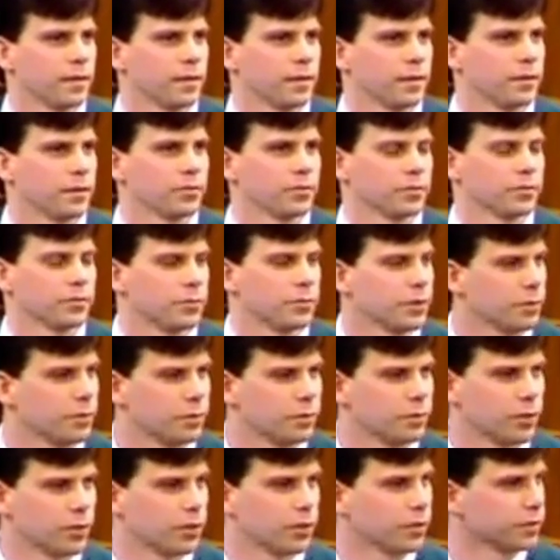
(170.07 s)
These were big
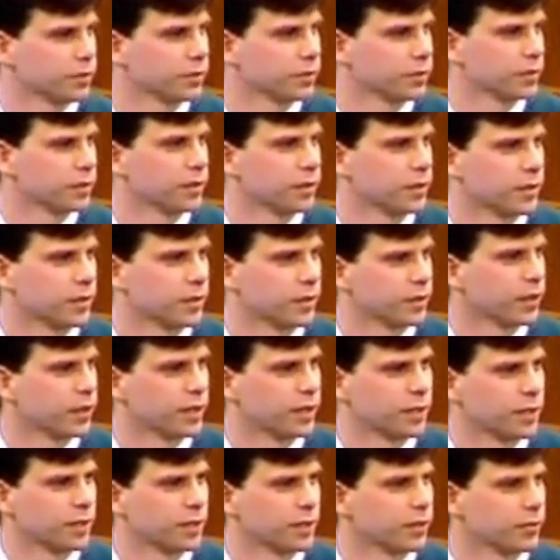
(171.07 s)
malls, and
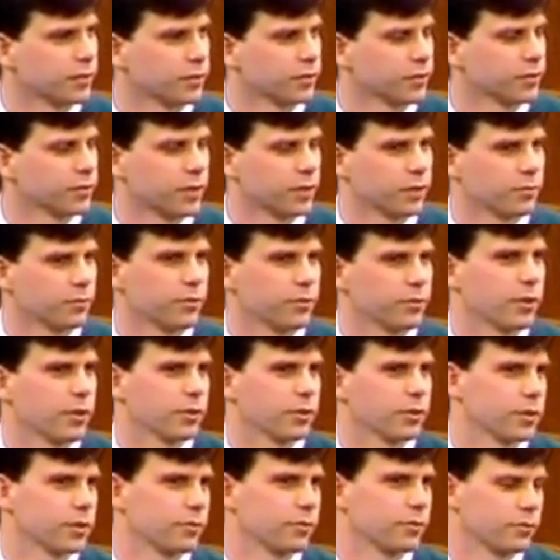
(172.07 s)
I
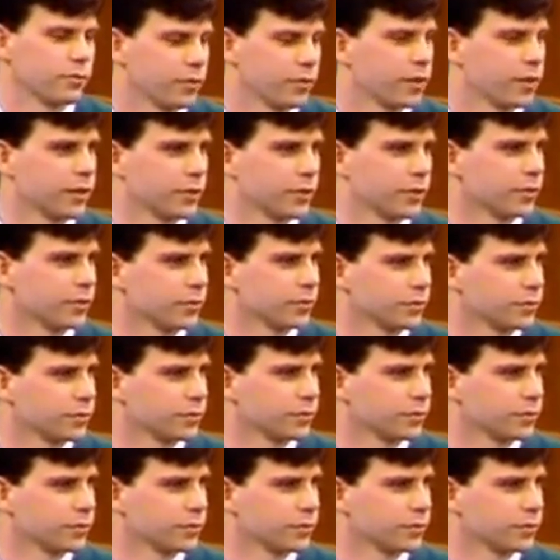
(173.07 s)
rarely could find her.